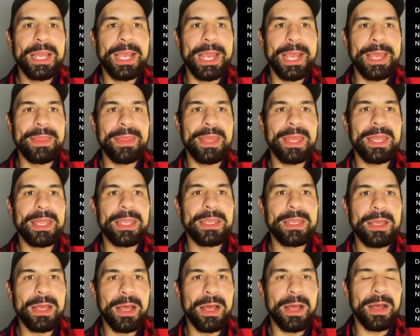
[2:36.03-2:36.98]
And
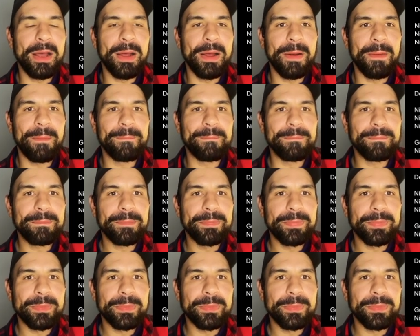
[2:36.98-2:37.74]
then um,